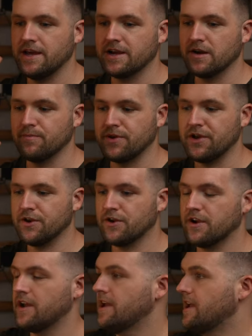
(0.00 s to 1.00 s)

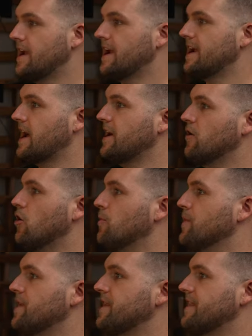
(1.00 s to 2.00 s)
computer and I
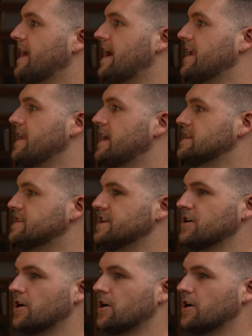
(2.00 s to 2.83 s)
open that SD